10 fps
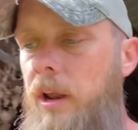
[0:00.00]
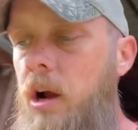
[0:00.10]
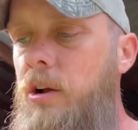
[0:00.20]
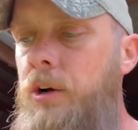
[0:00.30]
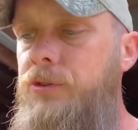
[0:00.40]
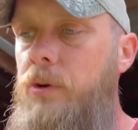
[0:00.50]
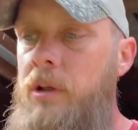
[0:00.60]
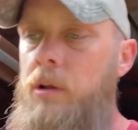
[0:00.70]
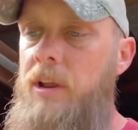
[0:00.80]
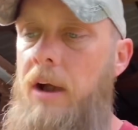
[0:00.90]
country
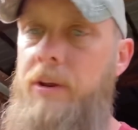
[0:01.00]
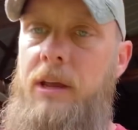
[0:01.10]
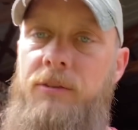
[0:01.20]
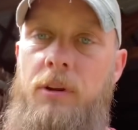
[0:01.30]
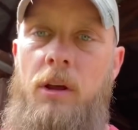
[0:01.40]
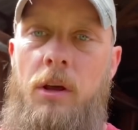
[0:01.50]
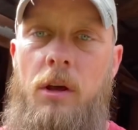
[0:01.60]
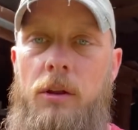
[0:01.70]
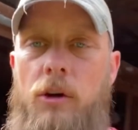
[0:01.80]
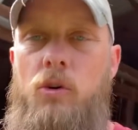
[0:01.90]
nowadays,
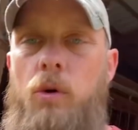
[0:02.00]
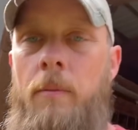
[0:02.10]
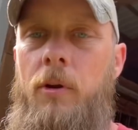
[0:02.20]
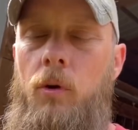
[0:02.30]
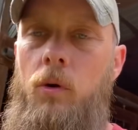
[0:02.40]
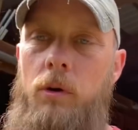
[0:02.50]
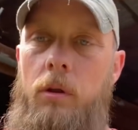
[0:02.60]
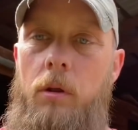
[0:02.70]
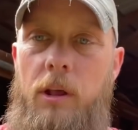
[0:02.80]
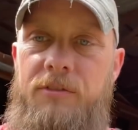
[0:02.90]
the criminal
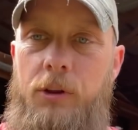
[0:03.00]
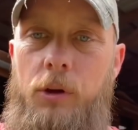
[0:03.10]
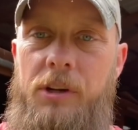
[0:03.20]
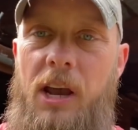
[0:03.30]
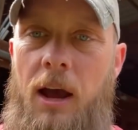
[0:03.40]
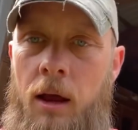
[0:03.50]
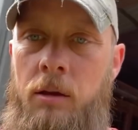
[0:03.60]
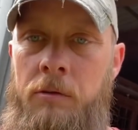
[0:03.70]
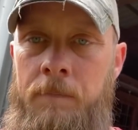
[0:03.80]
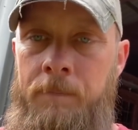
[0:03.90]
is the good guy.
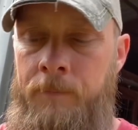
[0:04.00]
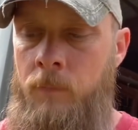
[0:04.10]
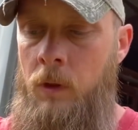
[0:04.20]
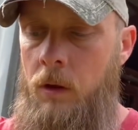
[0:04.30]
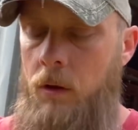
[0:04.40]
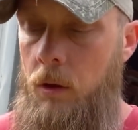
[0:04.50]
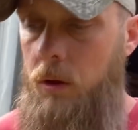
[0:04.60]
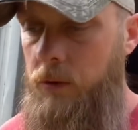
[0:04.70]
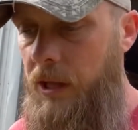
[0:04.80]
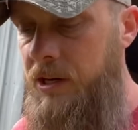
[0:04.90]

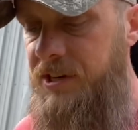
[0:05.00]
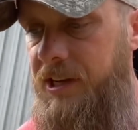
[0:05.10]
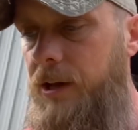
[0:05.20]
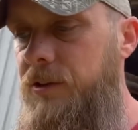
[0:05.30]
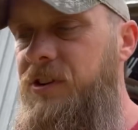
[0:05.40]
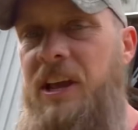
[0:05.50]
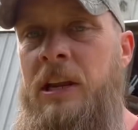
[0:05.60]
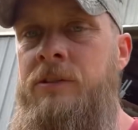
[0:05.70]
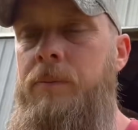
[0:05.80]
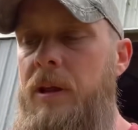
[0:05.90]
The innocent kids, the
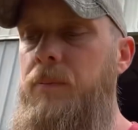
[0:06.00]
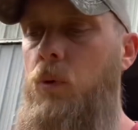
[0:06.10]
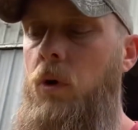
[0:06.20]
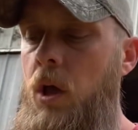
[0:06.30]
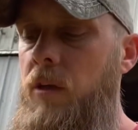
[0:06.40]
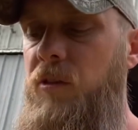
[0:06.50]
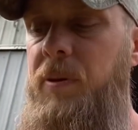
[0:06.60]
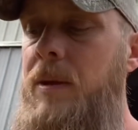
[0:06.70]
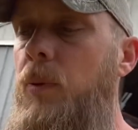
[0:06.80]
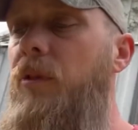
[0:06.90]
innocent people, the
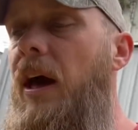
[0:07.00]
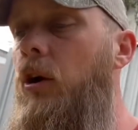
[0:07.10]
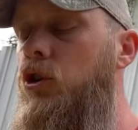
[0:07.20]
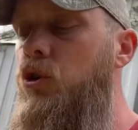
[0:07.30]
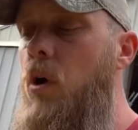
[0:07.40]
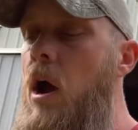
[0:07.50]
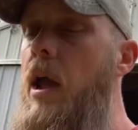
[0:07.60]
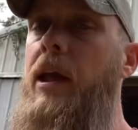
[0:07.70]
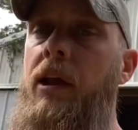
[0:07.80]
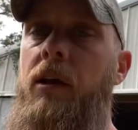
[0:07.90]
people that are
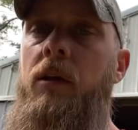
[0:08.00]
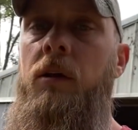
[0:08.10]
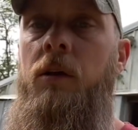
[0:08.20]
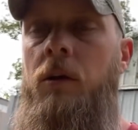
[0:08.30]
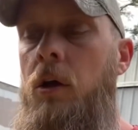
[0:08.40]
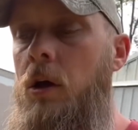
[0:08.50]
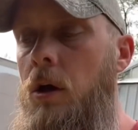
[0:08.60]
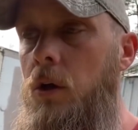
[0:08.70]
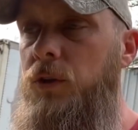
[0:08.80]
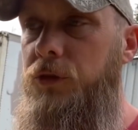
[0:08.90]
trying
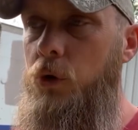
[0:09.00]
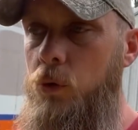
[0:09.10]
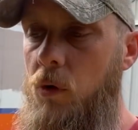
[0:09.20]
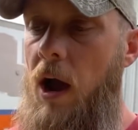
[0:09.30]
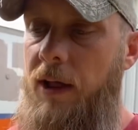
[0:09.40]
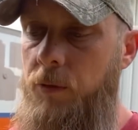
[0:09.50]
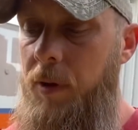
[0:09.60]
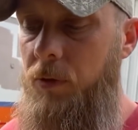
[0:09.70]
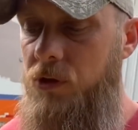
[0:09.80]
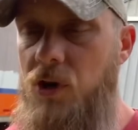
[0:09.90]
to do right, the
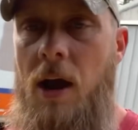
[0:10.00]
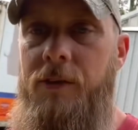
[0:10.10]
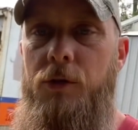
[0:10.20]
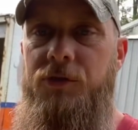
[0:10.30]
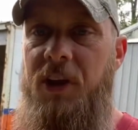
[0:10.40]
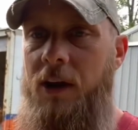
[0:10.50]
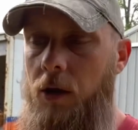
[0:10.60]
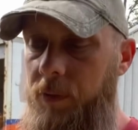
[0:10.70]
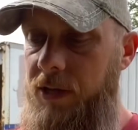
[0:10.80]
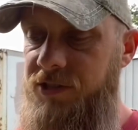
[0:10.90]
people that are trying to stand up
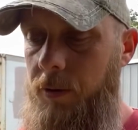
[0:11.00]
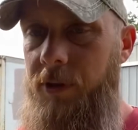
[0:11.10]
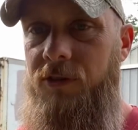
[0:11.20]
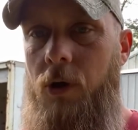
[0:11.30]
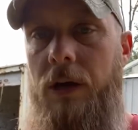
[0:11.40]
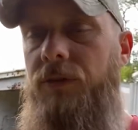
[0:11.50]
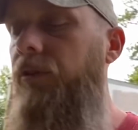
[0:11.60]
against some of this craziness,